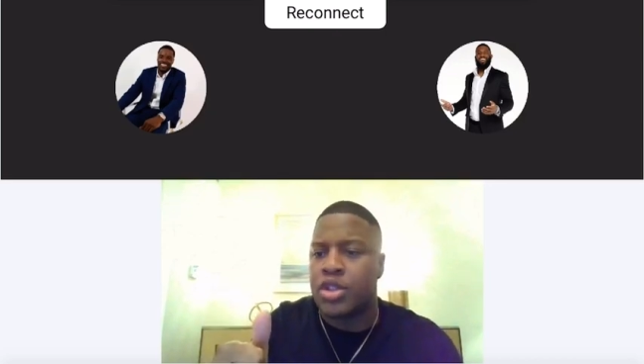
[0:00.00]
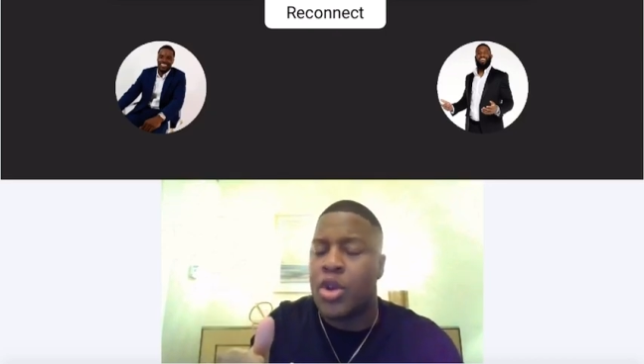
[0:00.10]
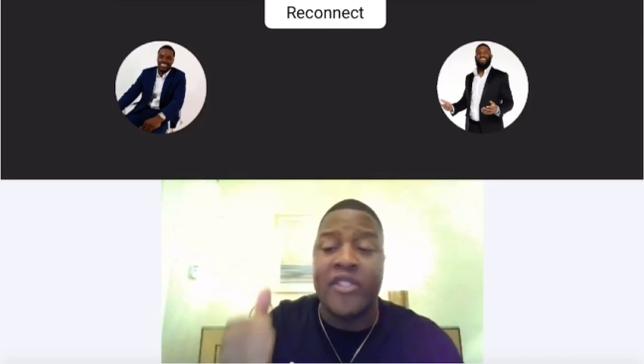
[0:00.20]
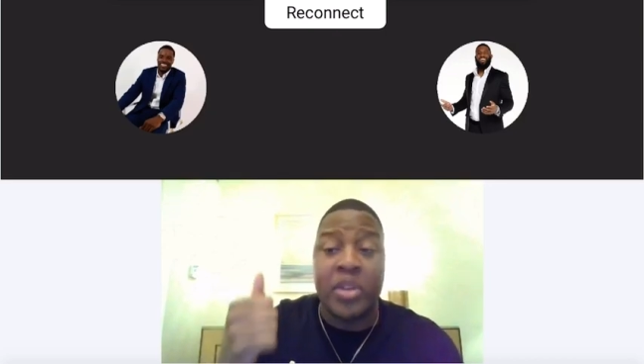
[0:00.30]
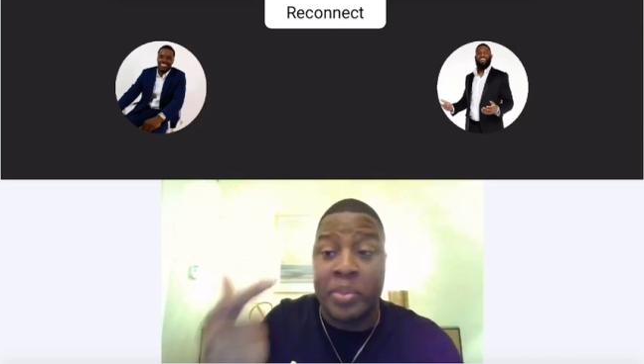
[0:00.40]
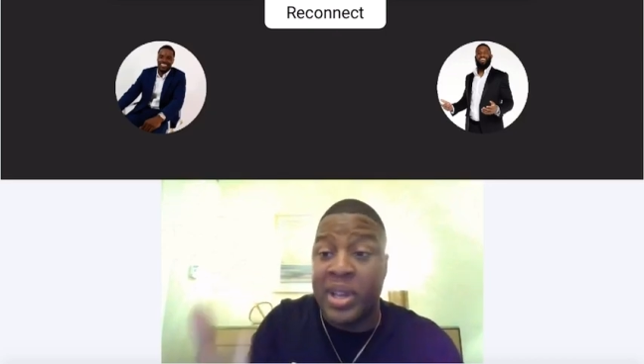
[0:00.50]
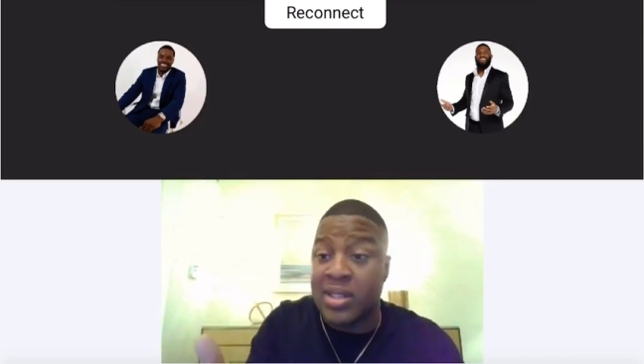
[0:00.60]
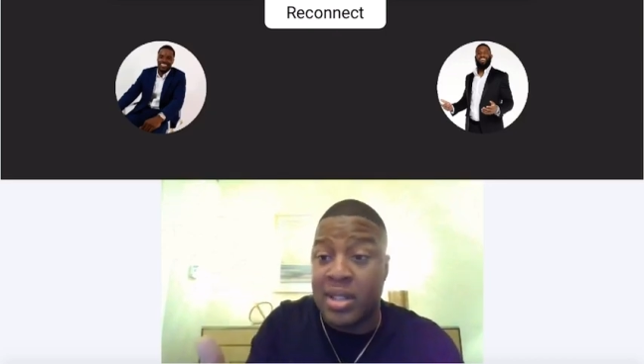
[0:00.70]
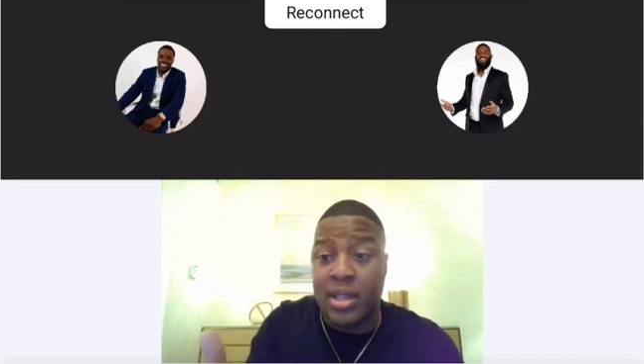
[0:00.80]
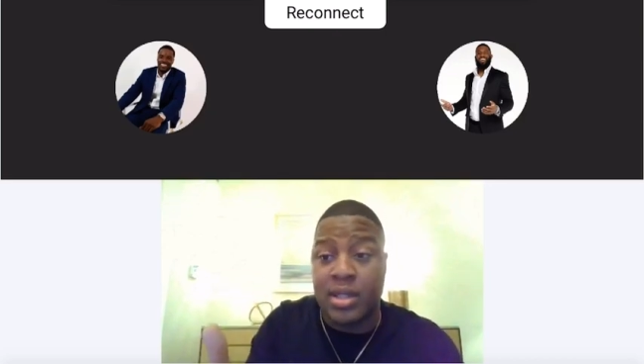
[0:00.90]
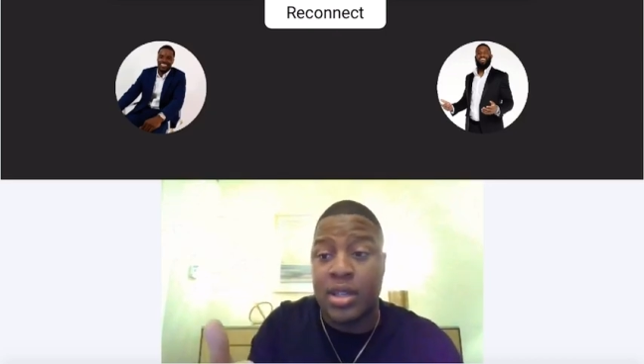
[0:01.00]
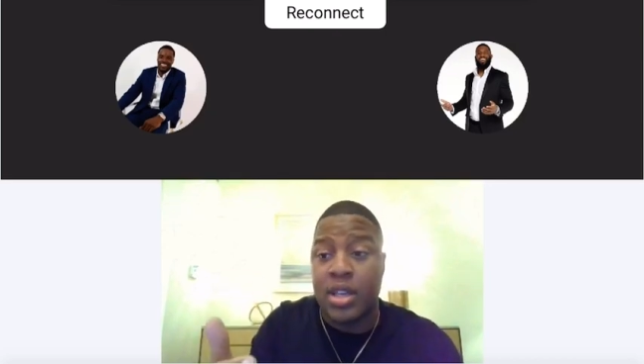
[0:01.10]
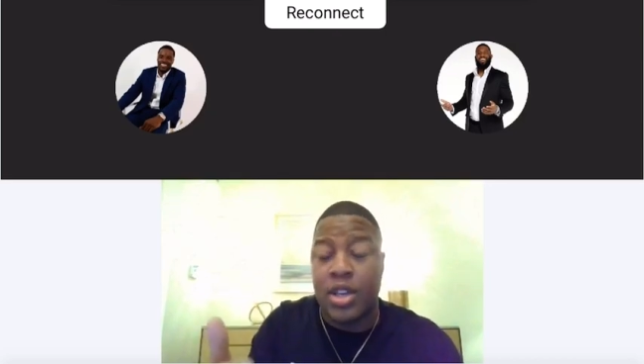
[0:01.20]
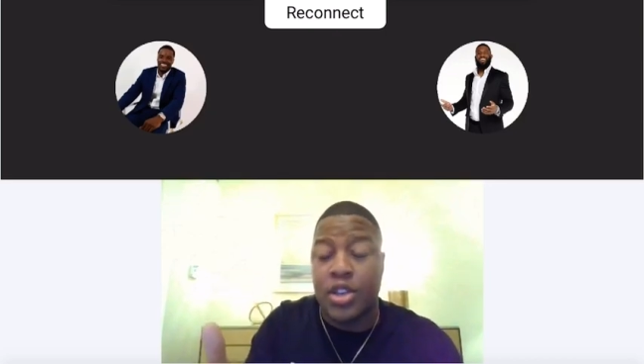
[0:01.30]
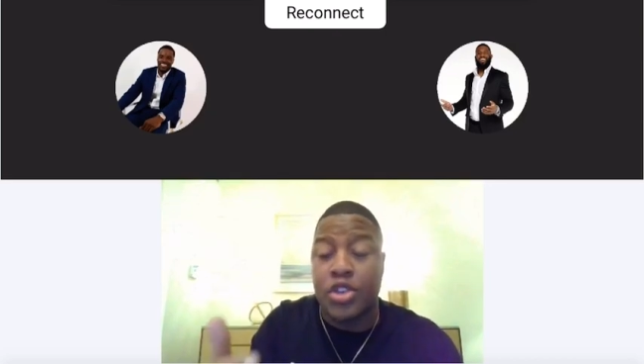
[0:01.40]
you have a business,
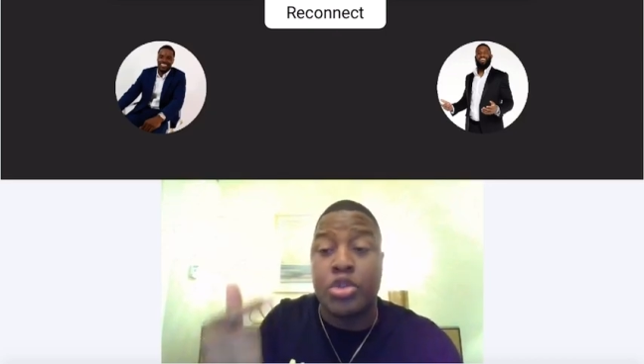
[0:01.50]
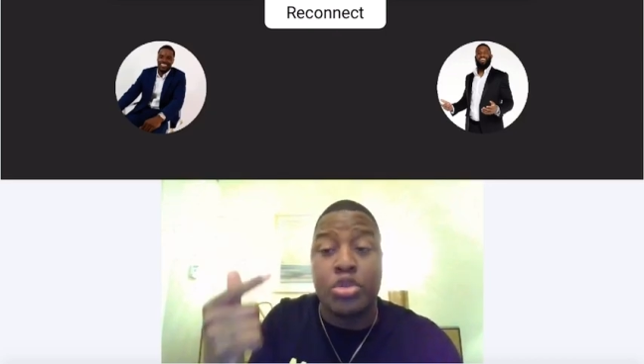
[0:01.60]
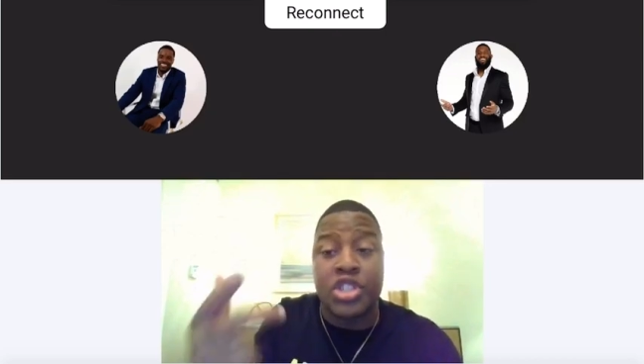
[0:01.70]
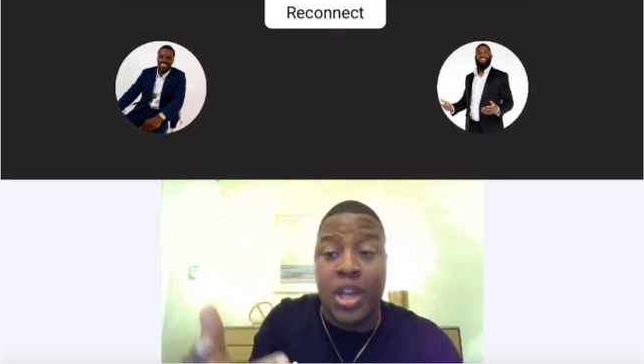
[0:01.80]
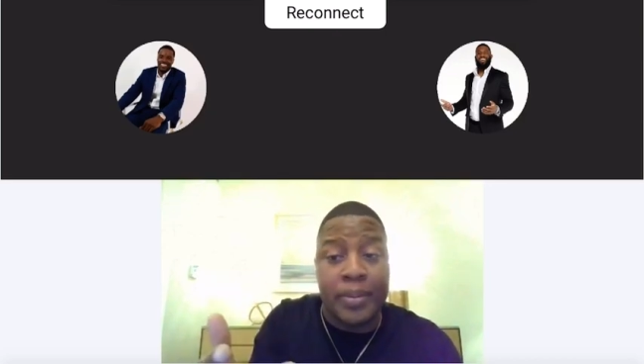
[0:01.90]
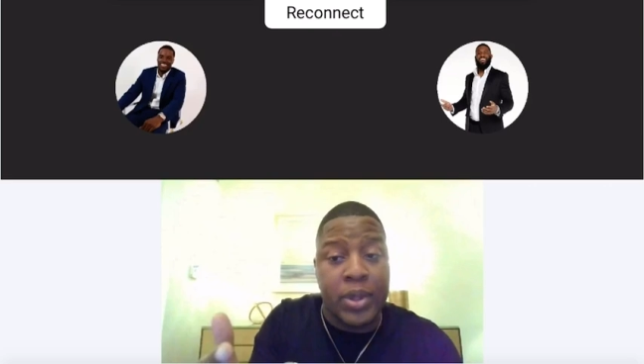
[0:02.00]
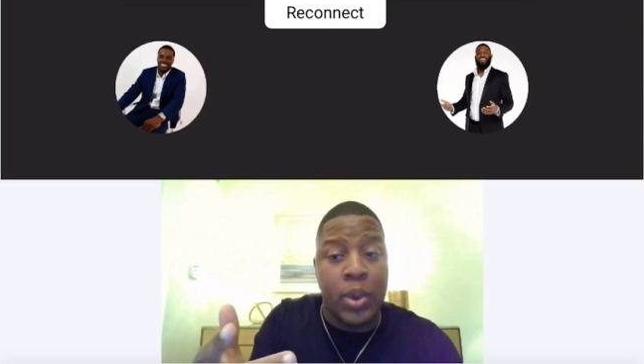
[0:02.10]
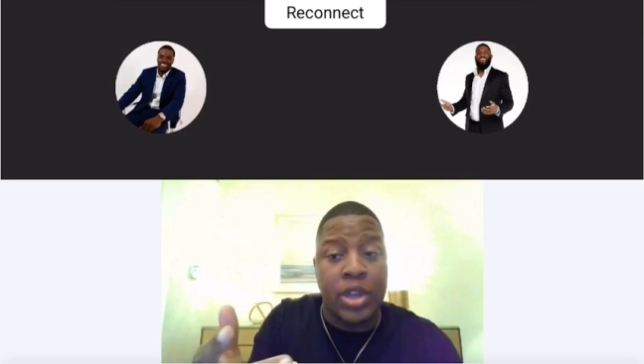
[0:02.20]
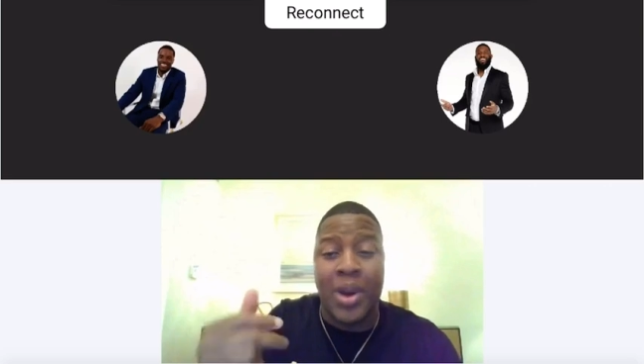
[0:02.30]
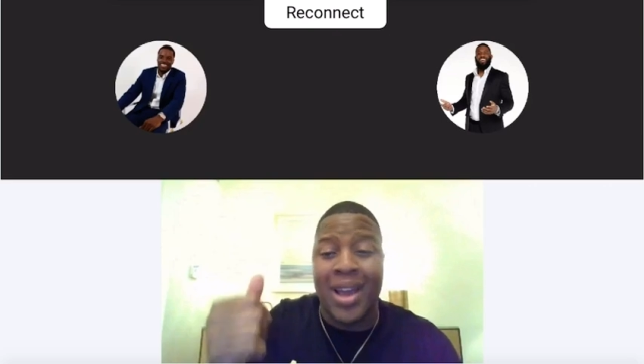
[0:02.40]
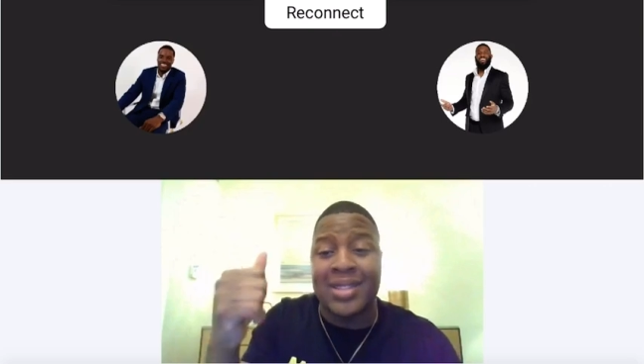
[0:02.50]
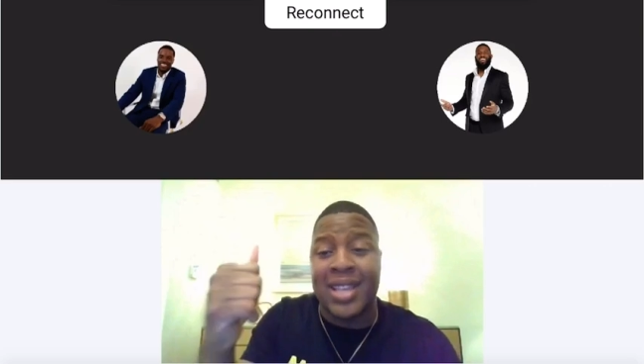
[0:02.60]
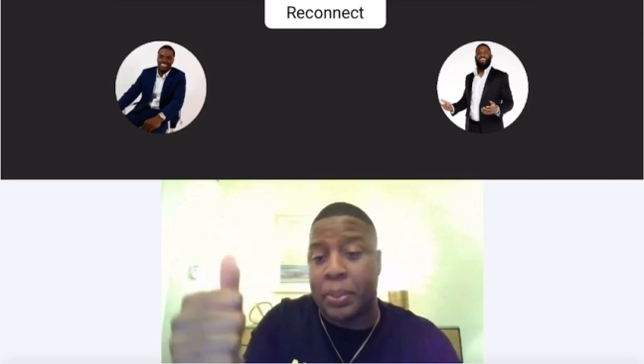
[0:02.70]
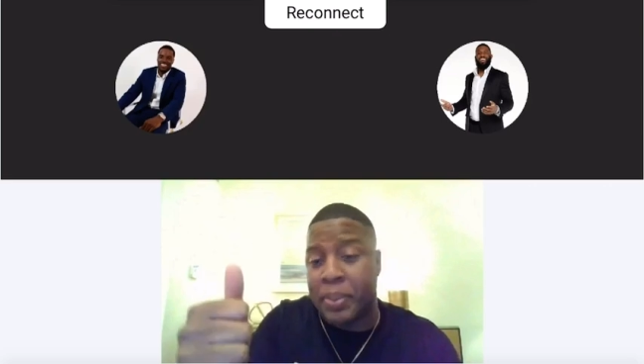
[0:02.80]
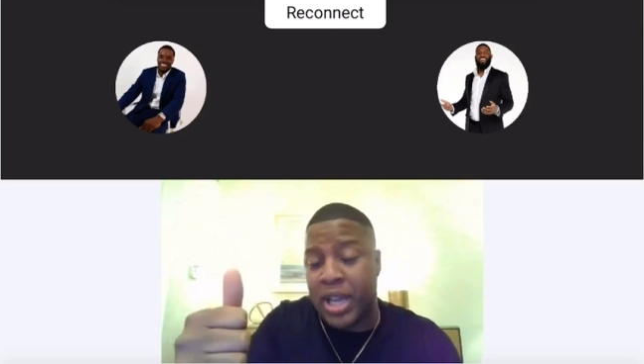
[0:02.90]
you do something where you got to
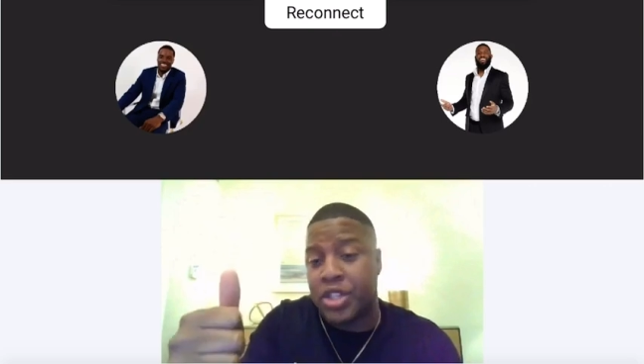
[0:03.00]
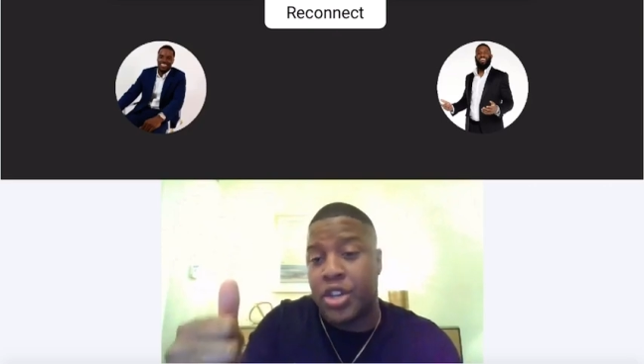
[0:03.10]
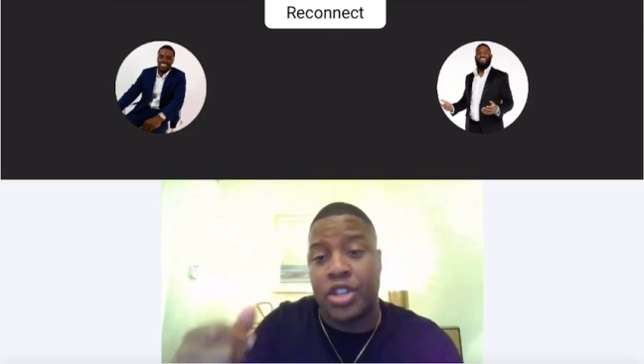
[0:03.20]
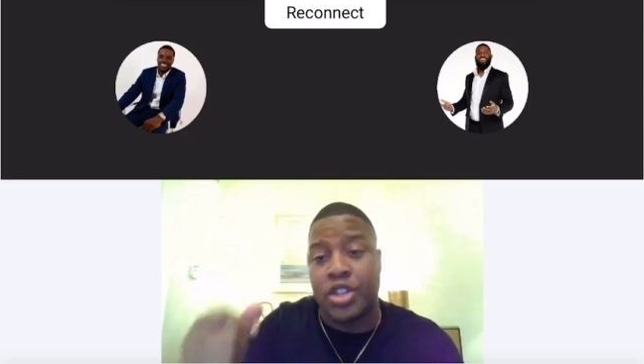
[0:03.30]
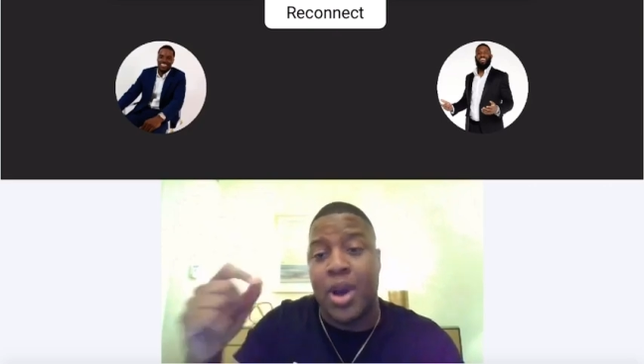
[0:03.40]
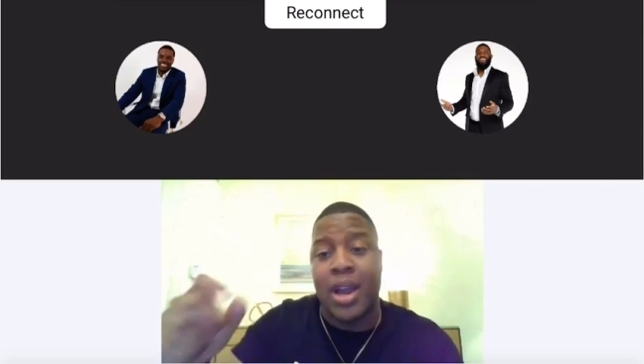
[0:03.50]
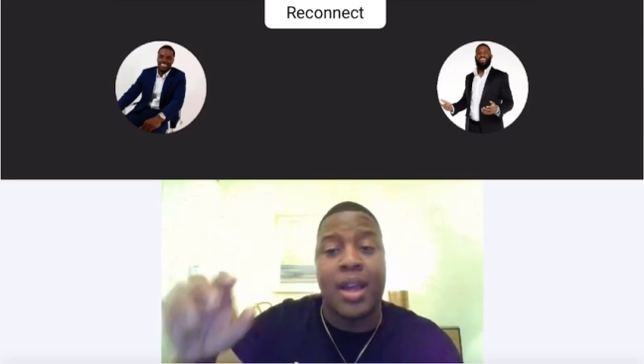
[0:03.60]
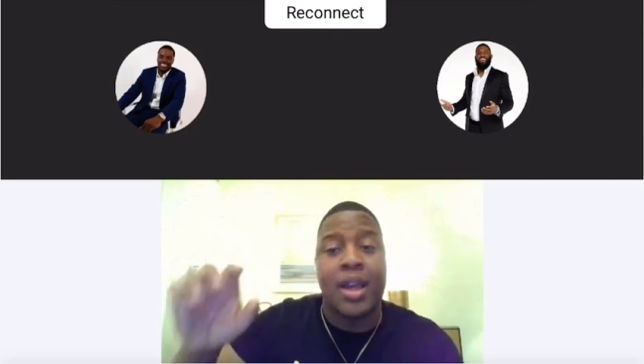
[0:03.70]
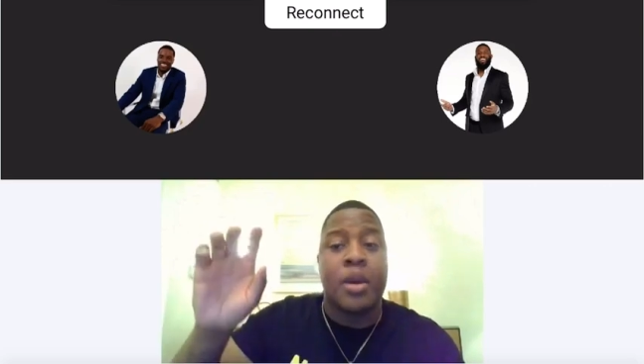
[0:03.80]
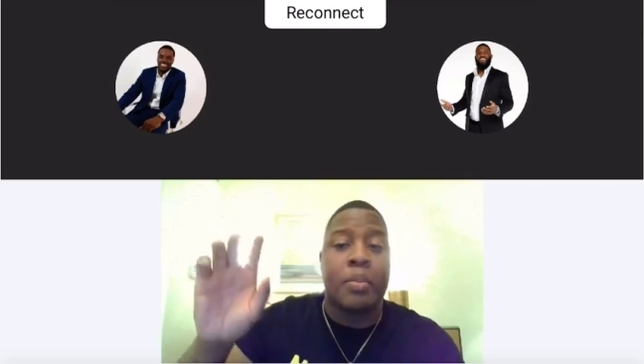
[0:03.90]
take pictures and you got to